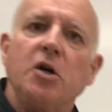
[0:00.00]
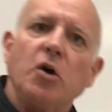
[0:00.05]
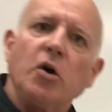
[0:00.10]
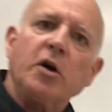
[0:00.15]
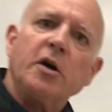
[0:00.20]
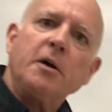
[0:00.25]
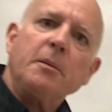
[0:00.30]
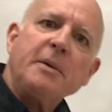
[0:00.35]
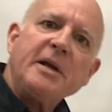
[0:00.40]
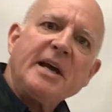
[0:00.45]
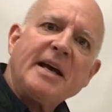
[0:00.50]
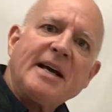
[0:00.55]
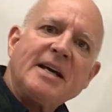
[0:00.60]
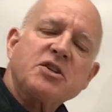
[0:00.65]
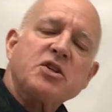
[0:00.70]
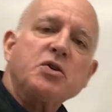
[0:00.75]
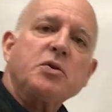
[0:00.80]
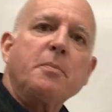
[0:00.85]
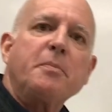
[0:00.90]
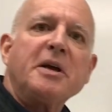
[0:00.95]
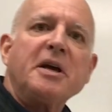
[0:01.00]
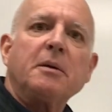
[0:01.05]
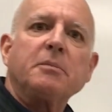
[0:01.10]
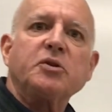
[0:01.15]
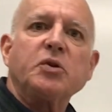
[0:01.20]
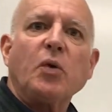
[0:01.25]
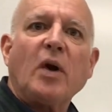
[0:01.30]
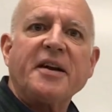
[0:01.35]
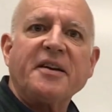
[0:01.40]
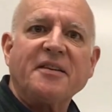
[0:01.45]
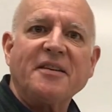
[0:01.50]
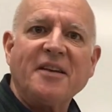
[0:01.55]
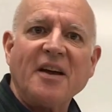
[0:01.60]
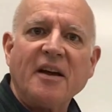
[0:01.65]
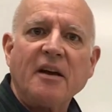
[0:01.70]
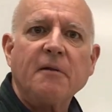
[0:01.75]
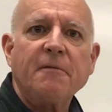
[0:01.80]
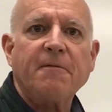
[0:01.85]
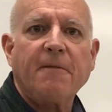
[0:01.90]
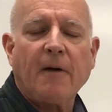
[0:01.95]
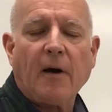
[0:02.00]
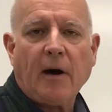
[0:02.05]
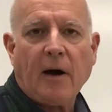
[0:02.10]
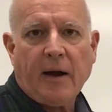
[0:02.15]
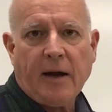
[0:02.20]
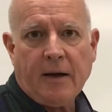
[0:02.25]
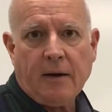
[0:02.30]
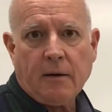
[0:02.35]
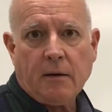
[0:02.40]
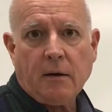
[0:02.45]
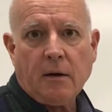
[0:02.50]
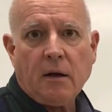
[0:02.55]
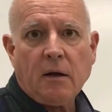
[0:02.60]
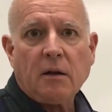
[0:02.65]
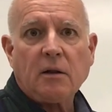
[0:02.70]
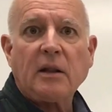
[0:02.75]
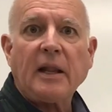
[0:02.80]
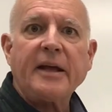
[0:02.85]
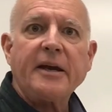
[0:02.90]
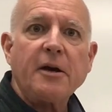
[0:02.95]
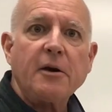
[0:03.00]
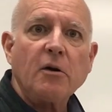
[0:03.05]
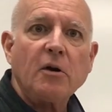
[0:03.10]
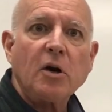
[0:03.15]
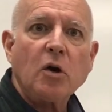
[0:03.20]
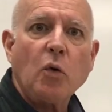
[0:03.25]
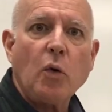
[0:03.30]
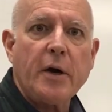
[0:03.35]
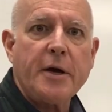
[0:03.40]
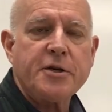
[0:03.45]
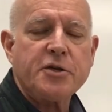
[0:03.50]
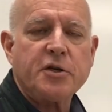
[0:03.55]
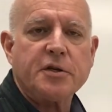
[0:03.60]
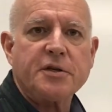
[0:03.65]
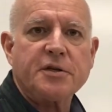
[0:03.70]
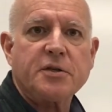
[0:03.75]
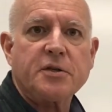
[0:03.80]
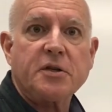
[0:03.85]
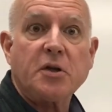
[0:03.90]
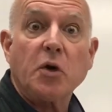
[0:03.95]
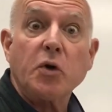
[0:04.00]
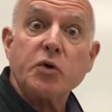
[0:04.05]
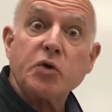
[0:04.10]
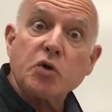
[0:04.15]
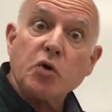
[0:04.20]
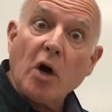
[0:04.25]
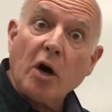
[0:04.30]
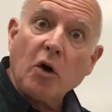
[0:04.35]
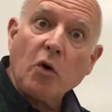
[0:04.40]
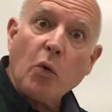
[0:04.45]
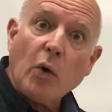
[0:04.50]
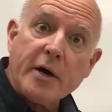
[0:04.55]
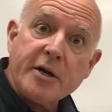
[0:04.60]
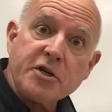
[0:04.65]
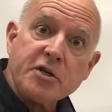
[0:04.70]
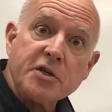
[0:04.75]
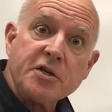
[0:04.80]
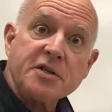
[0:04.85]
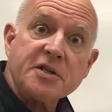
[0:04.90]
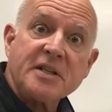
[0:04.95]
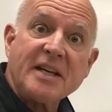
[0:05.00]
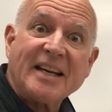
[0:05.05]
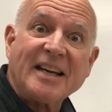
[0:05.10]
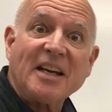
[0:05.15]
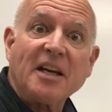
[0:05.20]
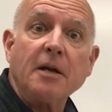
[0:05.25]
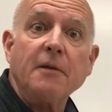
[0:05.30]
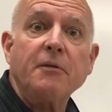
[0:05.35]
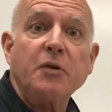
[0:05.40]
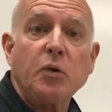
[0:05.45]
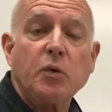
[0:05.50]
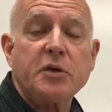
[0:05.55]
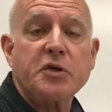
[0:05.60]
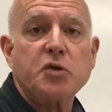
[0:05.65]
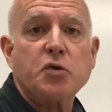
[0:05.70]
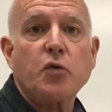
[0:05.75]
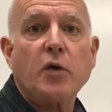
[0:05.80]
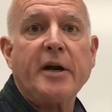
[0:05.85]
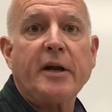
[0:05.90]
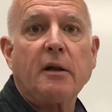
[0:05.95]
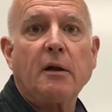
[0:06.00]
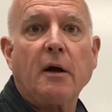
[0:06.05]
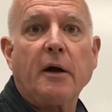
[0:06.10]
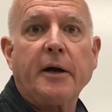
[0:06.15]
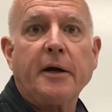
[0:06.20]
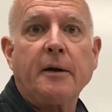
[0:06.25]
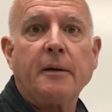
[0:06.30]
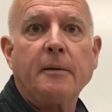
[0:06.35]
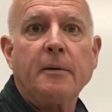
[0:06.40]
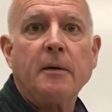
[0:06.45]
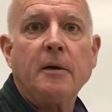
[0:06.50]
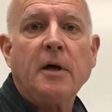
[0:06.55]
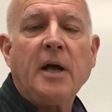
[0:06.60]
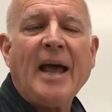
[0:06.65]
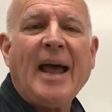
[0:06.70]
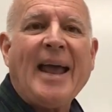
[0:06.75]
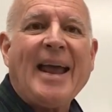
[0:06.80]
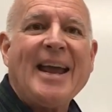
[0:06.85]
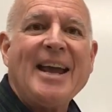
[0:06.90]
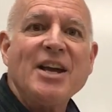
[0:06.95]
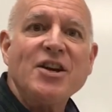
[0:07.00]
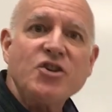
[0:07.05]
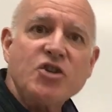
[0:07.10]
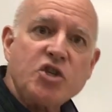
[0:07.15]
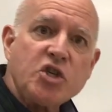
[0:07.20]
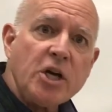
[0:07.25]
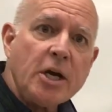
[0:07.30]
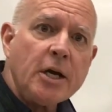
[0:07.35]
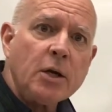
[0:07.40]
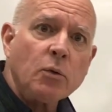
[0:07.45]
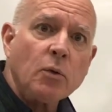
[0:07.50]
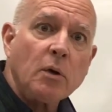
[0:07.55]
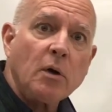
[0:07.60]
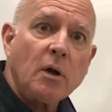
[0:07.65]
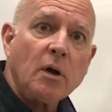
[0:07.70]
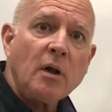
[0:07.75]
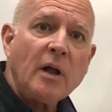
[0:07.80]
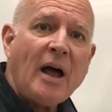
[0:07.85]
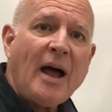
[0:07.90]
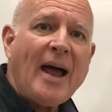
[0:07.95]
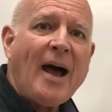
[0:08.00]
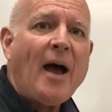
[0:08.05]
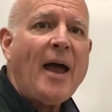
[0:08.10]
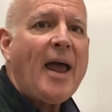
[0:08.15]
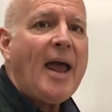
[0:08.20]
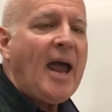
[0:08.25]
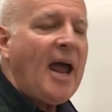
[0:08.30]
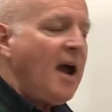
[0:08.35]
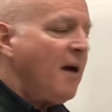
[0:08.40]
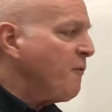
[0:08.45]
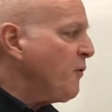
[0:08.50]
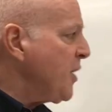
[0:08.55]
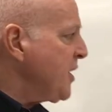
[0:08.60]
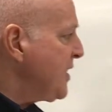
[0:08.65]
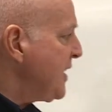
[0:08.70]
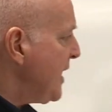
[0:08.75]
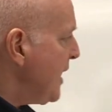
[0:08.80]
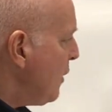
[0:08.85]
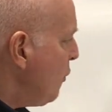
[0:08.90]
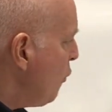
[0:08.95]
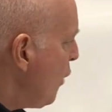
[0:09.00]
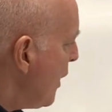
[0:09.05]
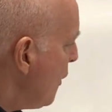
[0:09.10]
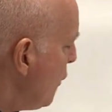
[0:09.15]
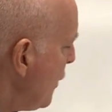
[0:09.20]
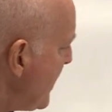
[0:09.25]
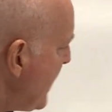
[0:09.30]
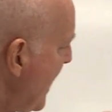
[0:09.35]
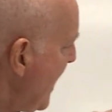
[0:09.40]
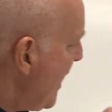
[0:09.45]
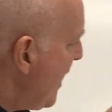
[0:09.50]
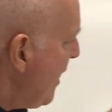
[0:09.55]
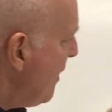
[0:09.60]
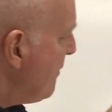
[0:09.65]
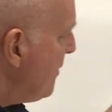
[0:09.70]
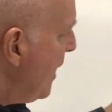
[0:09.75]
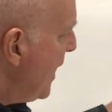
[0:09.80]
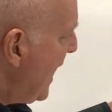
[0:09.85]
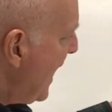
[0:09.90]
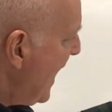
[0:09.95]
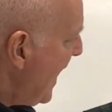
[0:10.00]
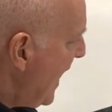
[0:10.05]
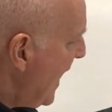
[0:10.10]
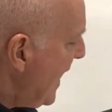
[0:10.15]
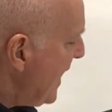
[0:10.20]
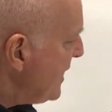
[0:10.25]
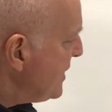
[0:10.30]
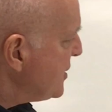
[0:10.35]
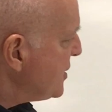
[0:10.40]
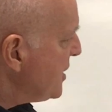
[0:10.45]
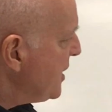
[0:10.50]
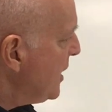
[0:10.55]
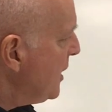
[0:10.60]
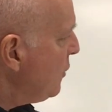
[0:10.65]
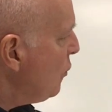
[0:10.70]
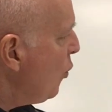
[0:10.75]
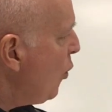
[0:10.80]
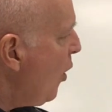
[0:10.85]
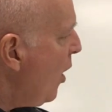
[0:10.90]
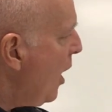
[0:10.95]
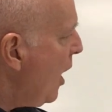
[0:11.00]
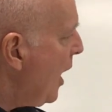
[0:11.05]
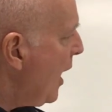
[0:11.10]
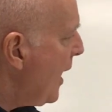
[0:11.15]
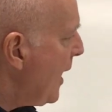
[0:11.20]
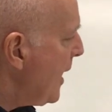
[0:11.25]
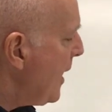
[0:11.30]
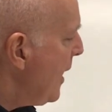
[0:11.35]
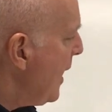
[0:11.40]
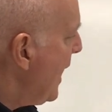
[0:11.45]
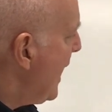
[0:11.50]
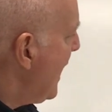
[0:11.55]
you're going to be asked to be able to identify linear equations, those equations that give you a straight line. In general, everything where we have x and y,